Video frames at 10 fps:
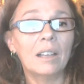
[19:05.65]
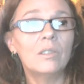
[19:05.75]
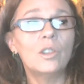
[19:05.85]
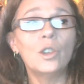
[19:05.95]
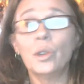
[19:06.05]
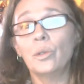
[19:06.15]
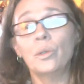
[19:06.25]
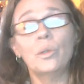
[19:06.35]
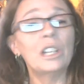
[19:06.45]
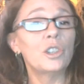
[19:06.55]
Do
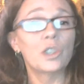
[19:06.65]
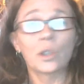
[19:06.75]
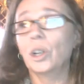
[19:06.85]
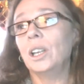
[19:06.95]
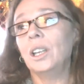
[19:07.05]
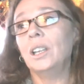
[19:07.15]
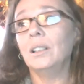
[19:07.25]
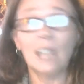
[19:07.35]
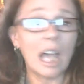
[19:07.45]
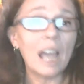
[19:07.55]
you enjoy
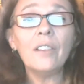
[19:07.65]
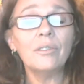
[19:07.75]
life?